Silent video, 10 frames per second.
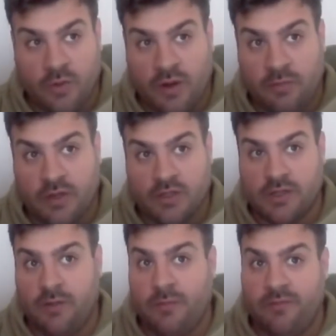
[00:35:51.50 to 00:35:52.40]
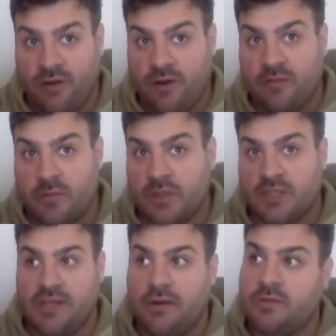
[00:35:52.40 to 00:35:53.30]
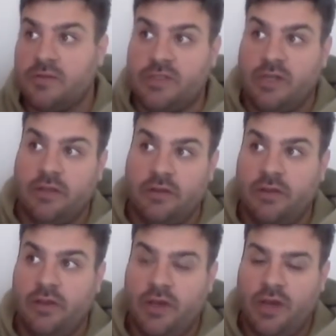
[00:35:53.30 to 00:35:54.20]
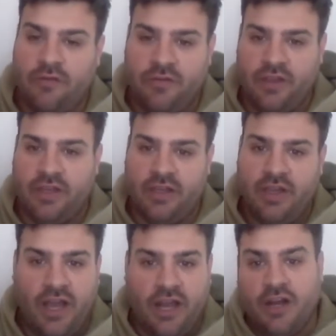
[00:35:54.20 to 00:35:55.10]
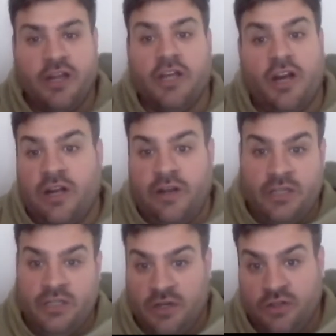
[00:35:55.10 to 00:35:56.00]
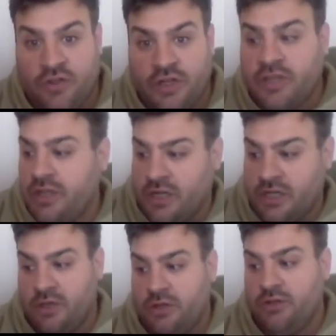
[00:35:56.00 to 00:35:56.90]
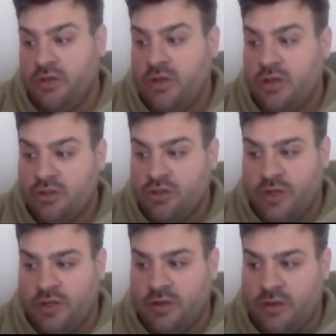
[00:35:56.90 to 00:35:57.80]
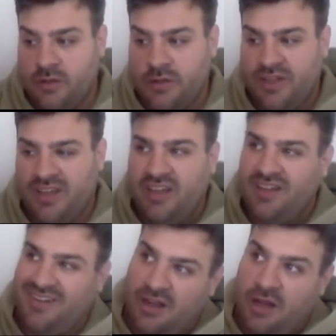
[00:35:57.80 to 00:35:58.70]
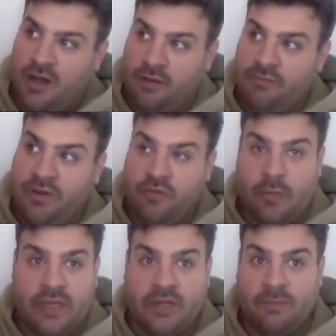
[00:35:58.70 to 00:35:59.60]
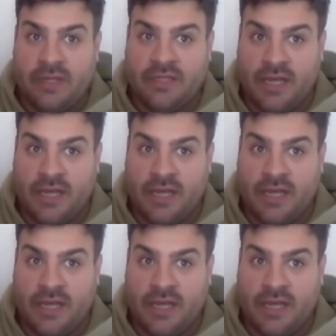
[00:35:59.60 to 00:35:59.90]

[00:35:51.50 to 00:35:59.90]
way, because I'm the father myself. So I think, and I don't drink, and I don't drink. I've never been a big